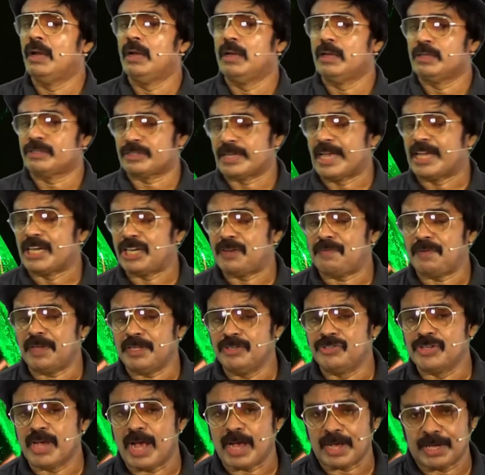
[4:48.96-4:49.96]
Scientific
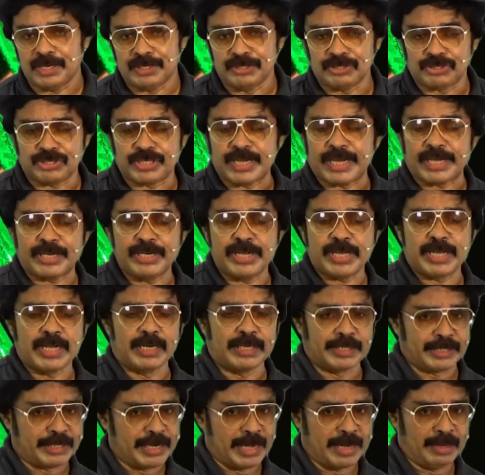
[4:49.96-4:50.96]
jargons, technical
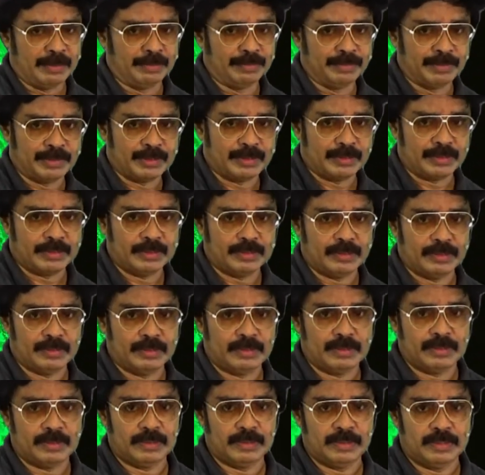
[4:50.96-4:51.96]
terms.
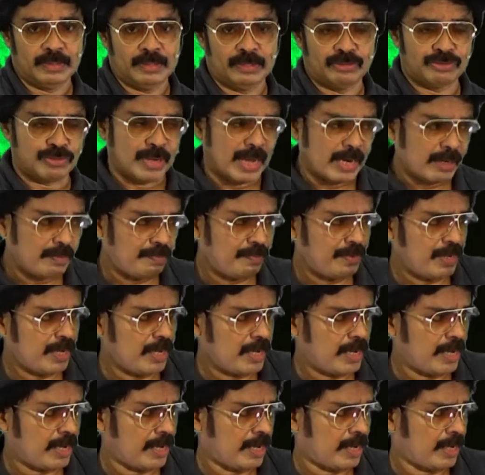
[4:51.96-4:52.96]
Shall
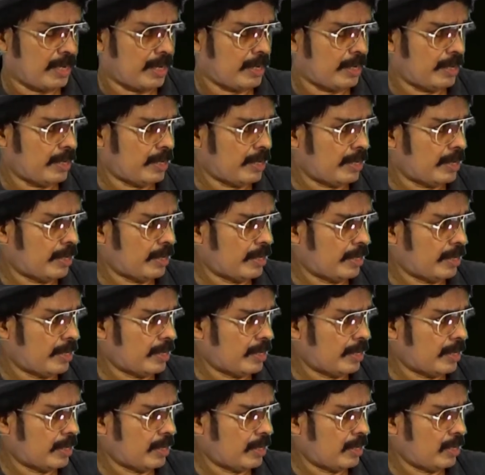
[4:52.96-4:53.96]
we
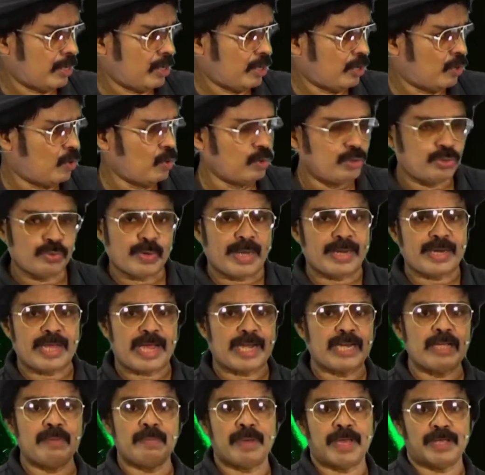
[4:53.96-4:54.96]
go to an
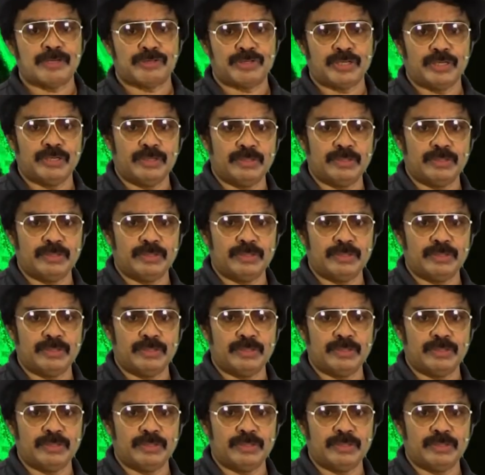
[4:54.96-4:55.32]
animation